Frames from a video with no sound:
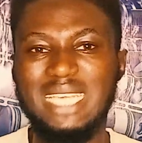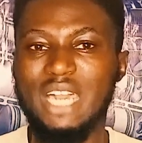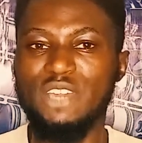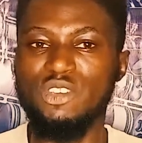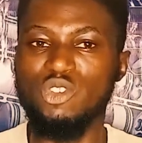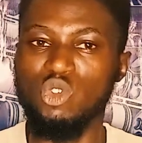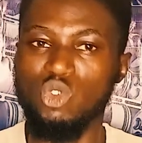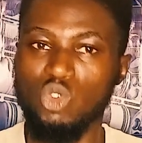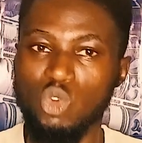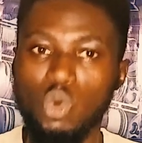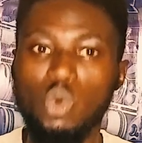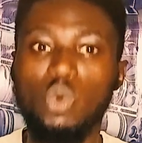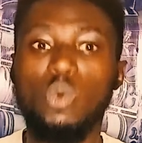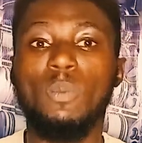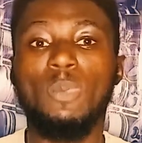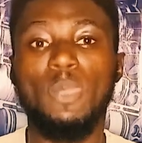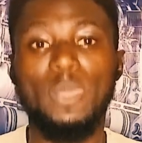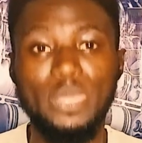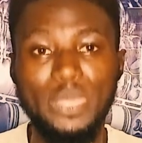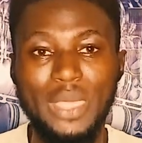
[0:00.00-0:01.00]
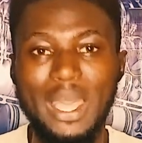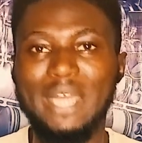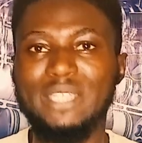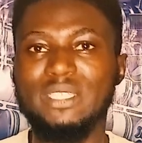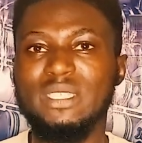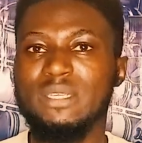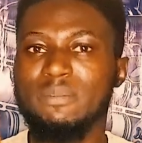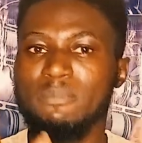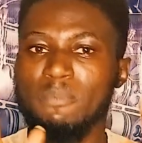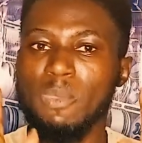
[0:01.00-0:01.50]
how you know
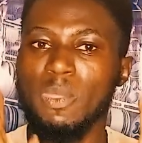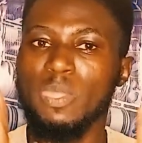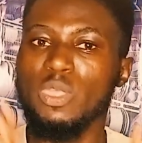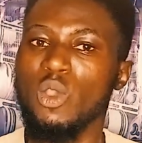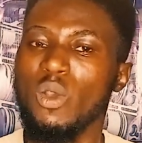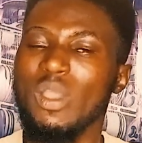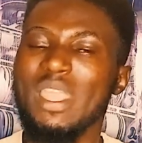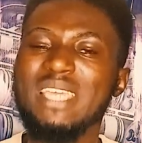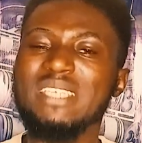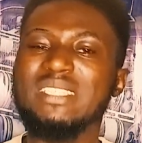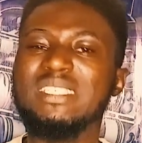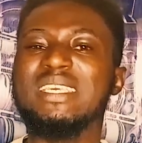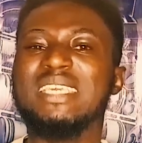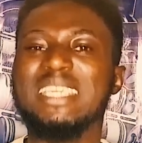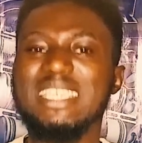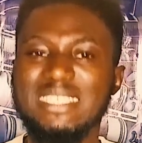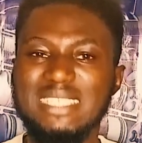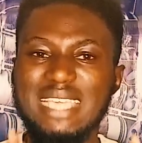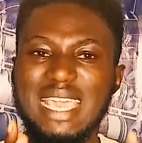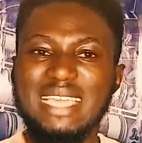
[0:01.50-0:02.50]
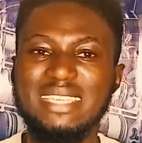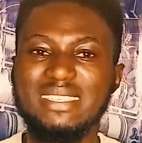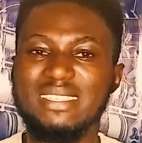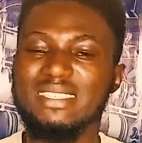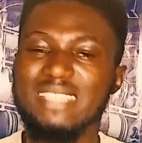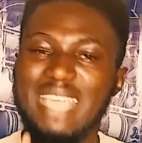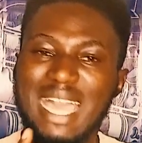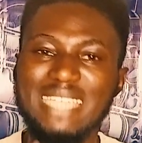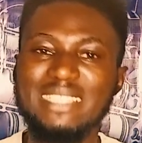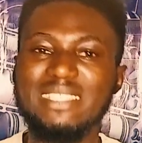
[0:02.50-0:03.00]
that your AC is
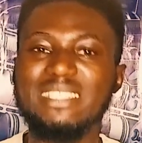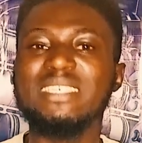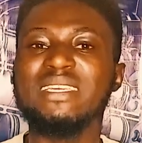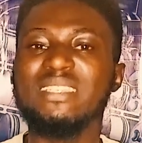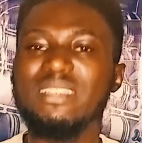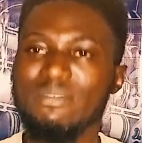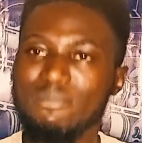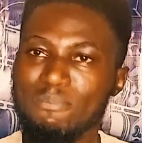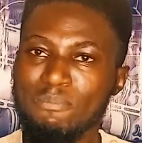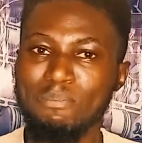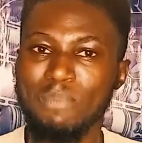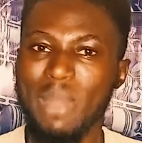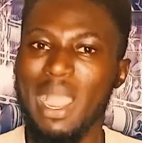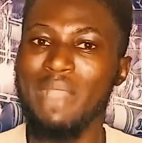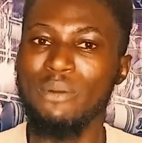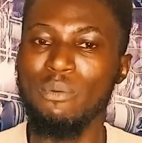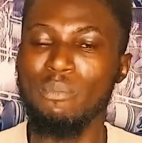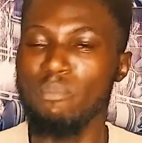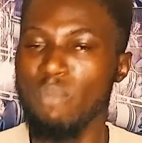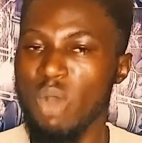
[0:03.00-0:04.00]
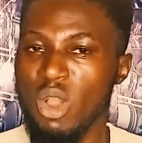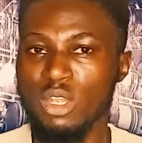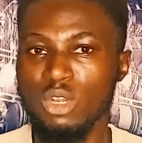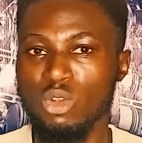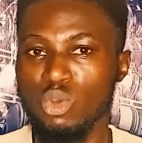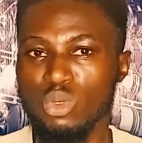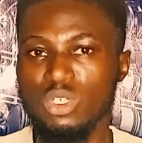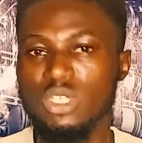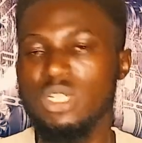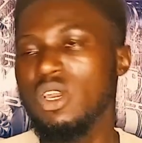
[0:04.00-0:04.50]
exerting more
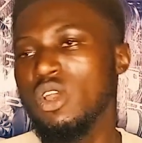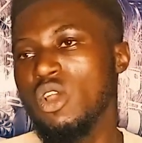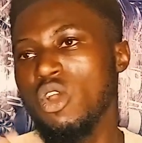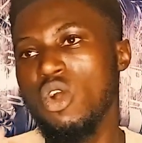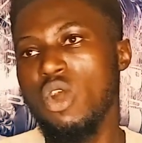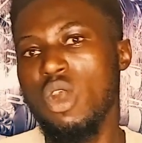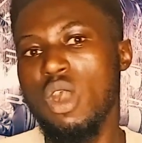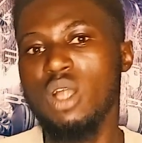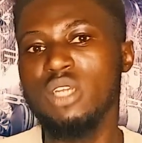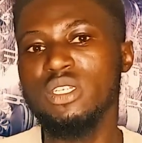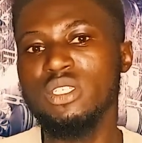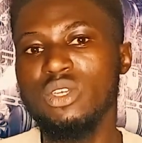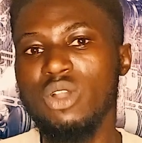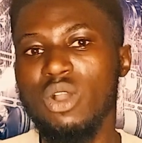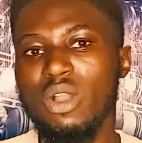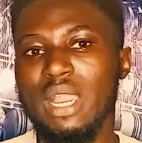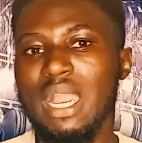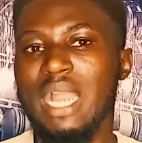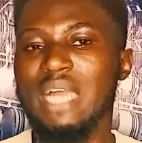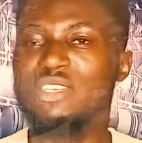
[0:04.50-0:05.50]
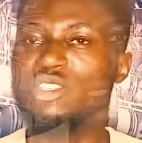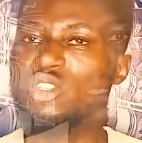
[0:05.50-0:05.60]
load on your car.